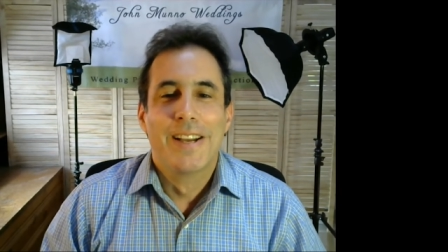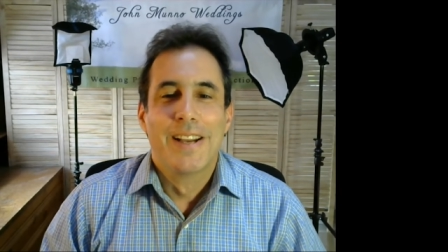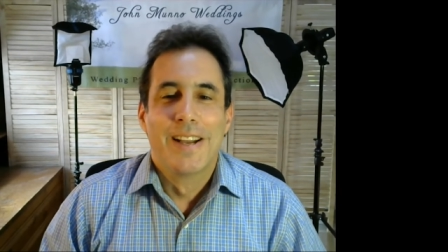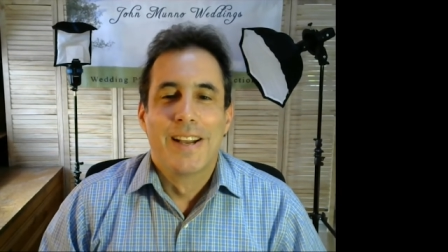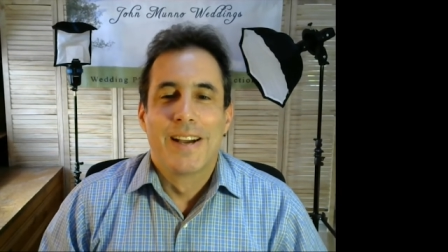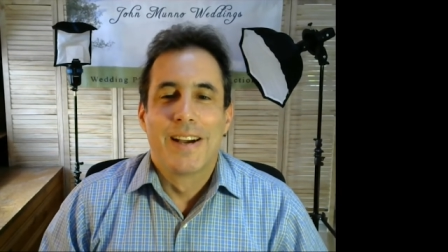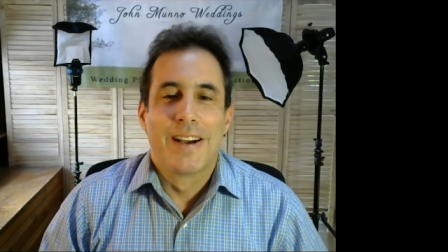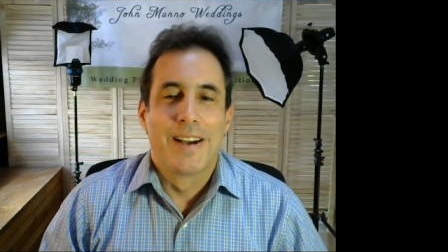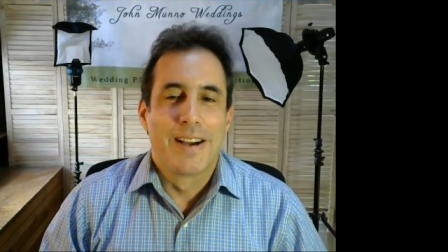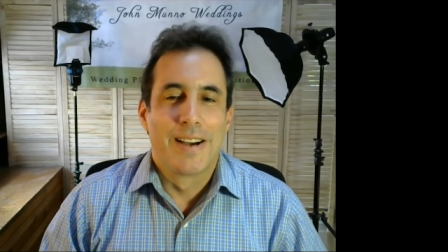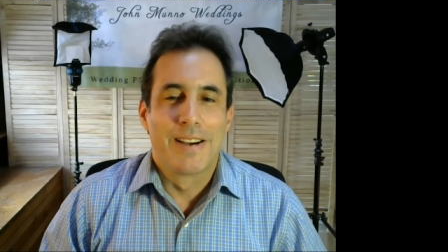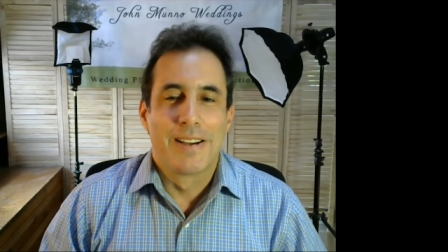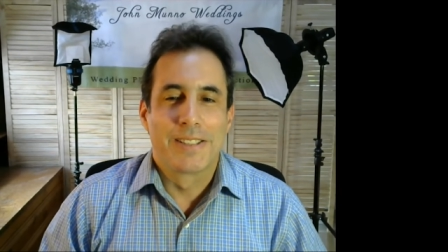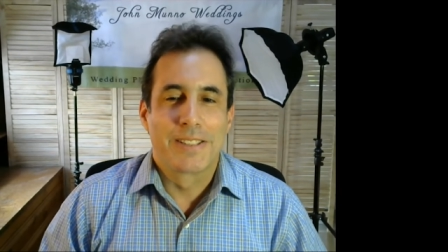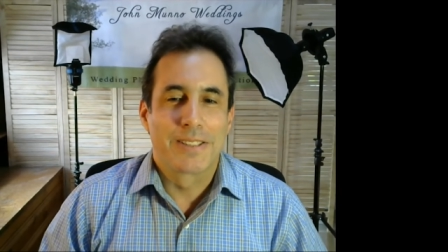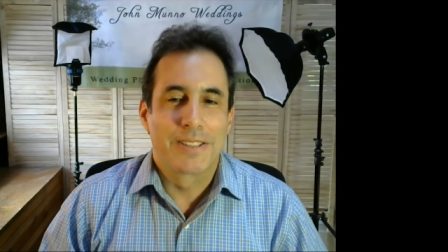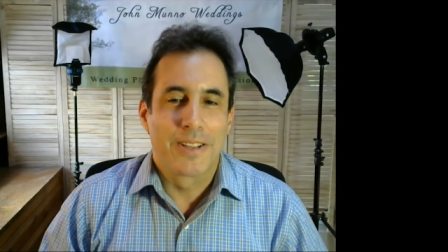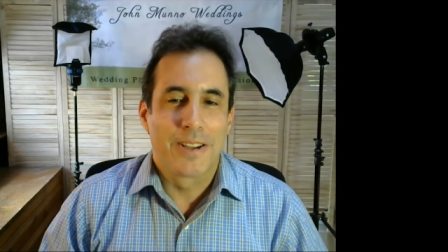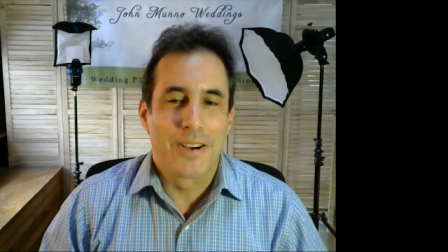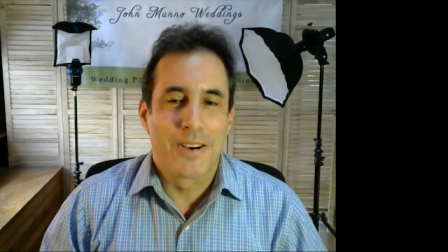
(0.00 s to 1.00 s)
Uh,
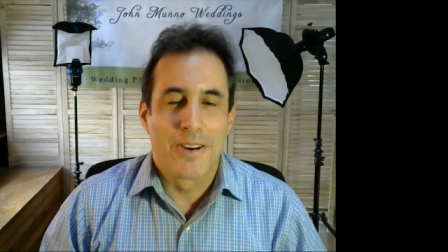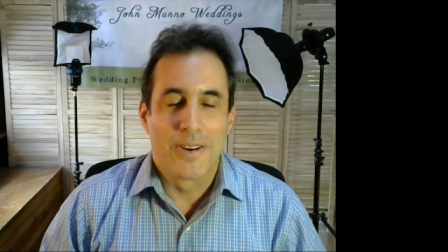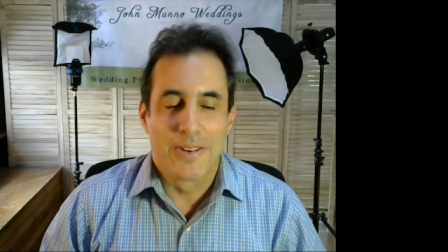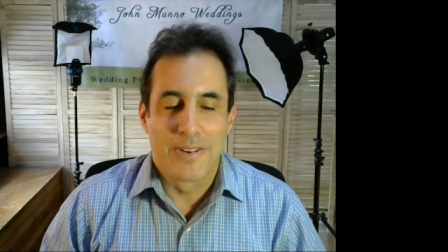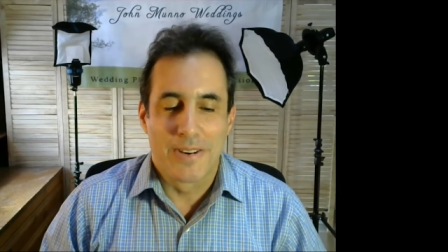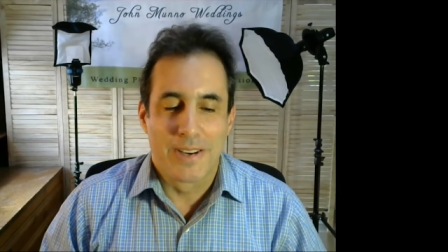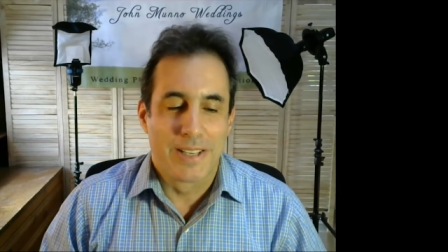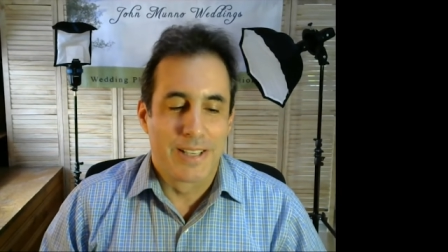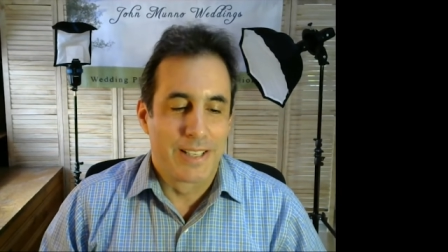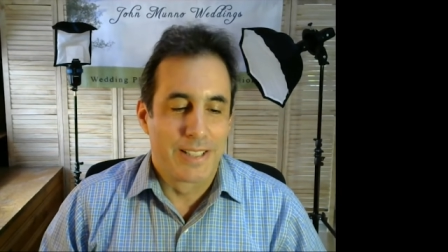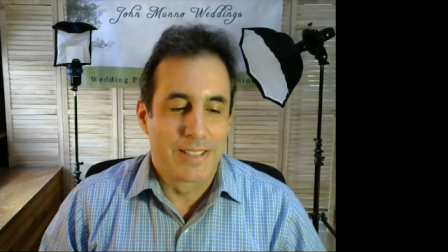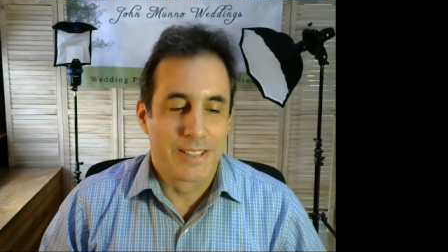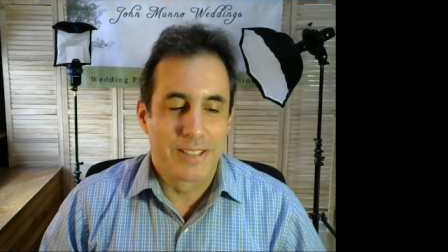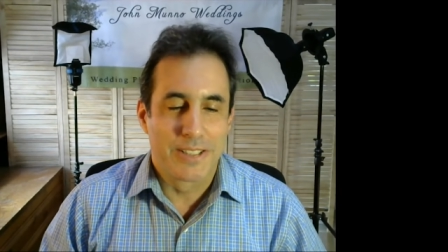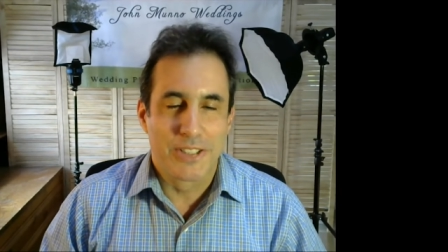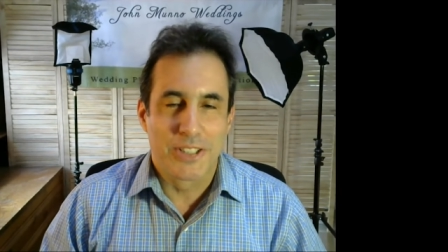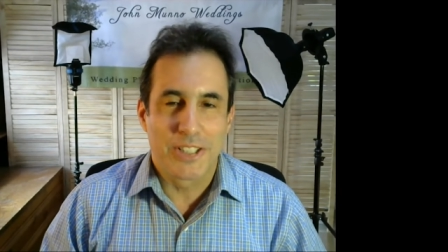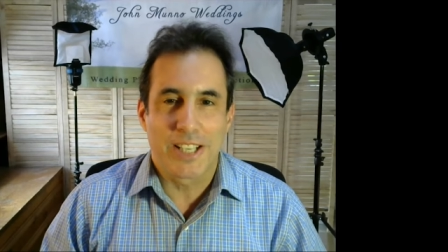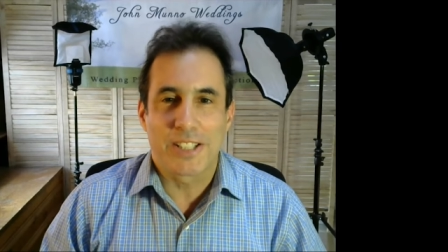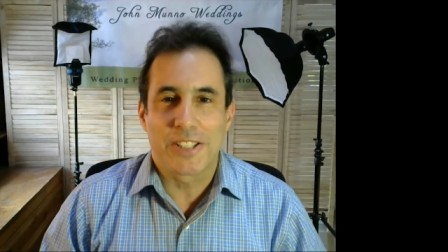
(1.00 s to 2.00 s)
so uh,
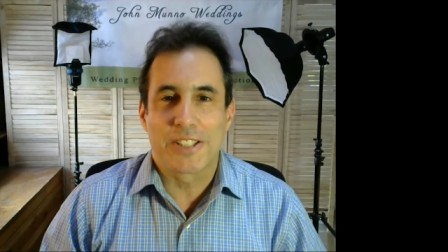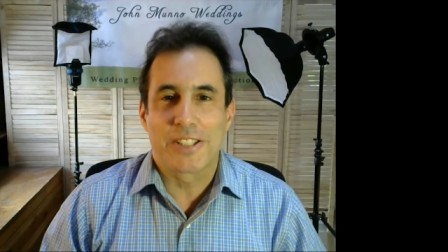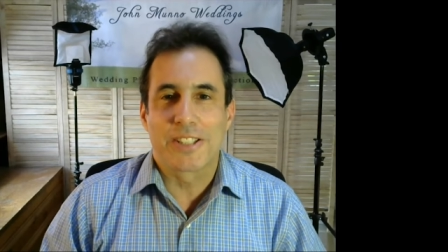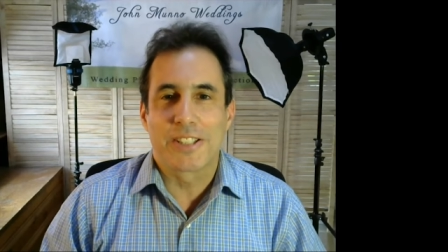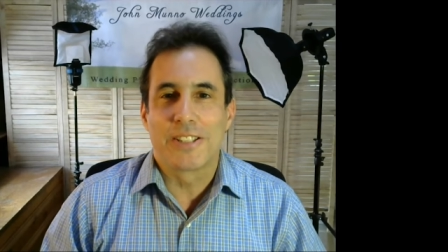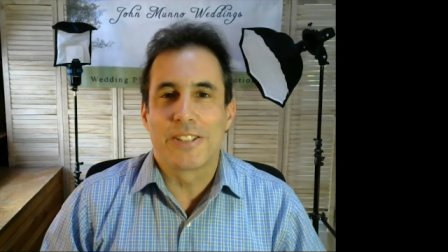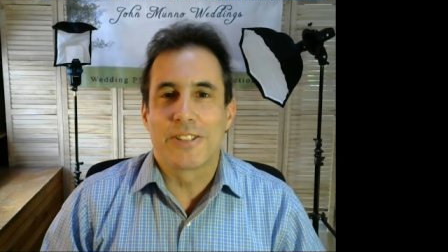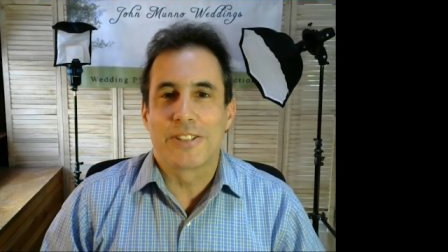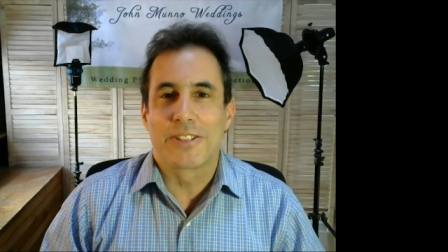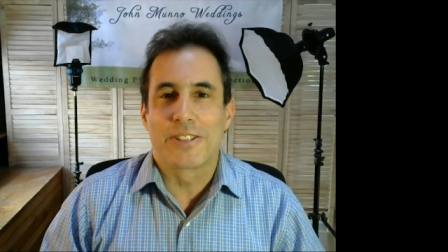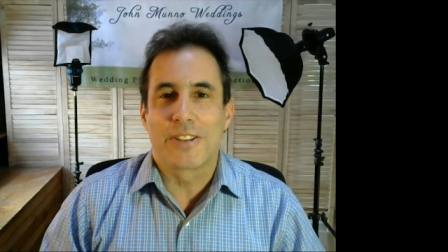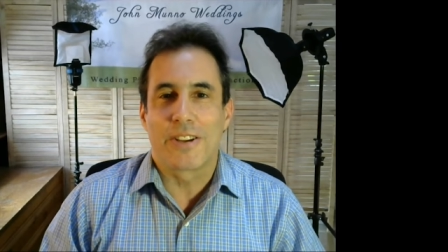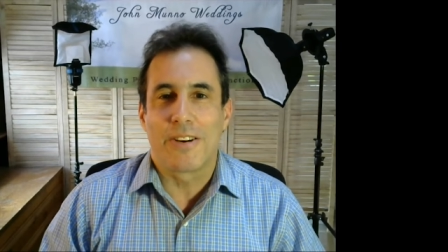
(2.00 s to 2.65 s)
suggestions